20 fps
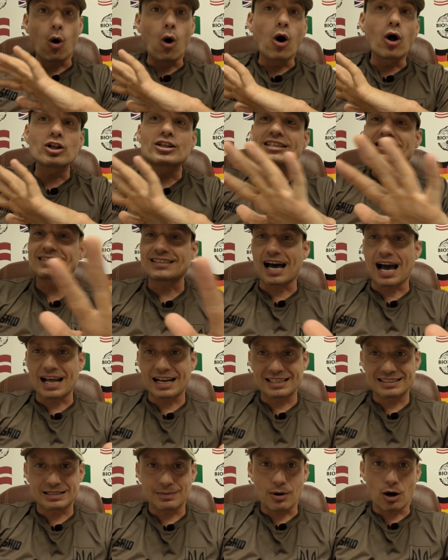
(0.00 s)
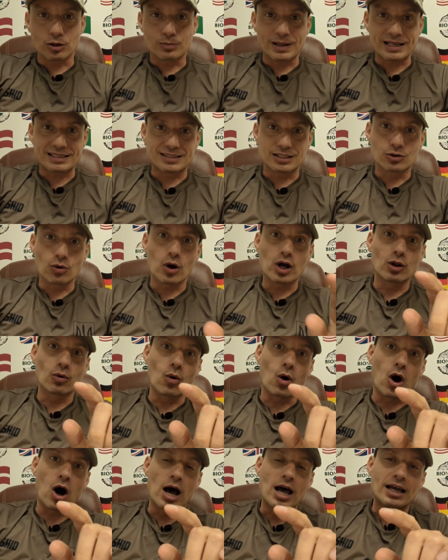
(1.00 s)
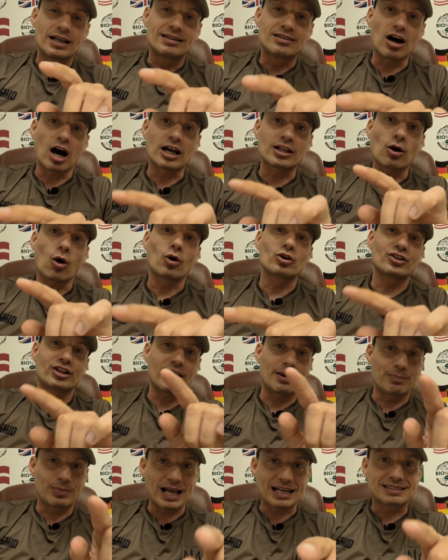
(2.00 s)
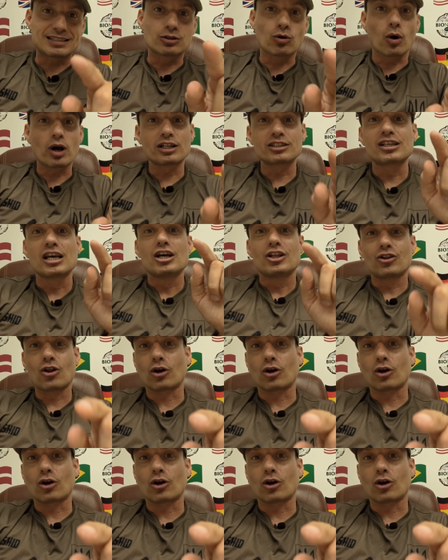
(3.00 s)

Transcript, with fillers: all the studies about black seed oil were done on the black seed oils,